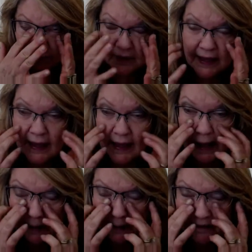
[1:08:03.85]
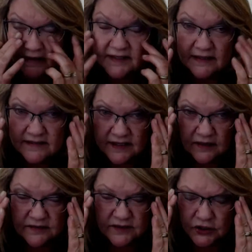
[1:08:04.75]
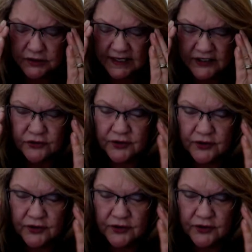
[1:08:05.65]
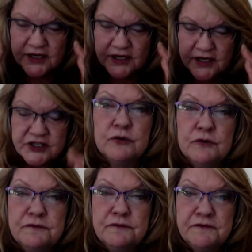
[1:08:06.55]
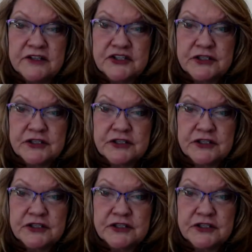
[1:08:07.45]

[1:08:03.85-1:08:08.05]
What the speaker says: and then test the oxygen saturation when you finish.